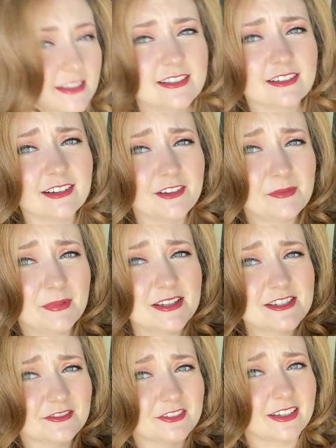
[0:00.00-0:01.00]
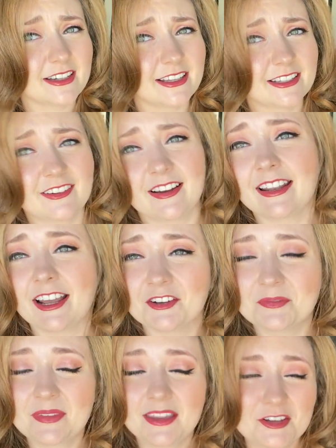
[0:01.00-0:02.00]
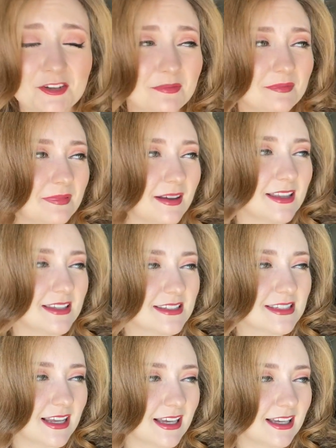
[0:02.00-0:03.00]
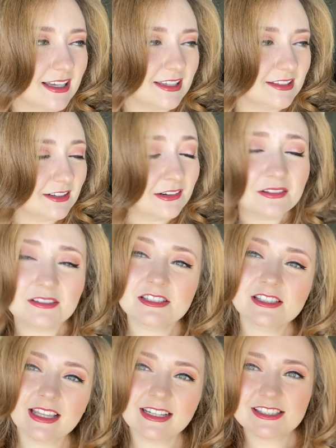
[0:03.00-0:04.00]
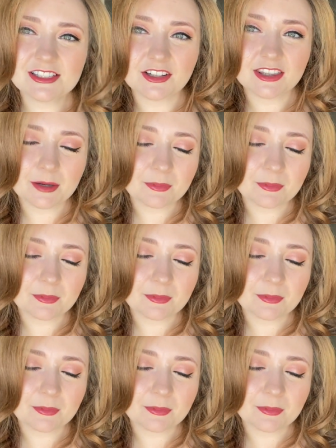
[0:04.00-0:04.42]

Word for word: Don't have a budget for a Kelly right now, but, uh, you know, just kind of start that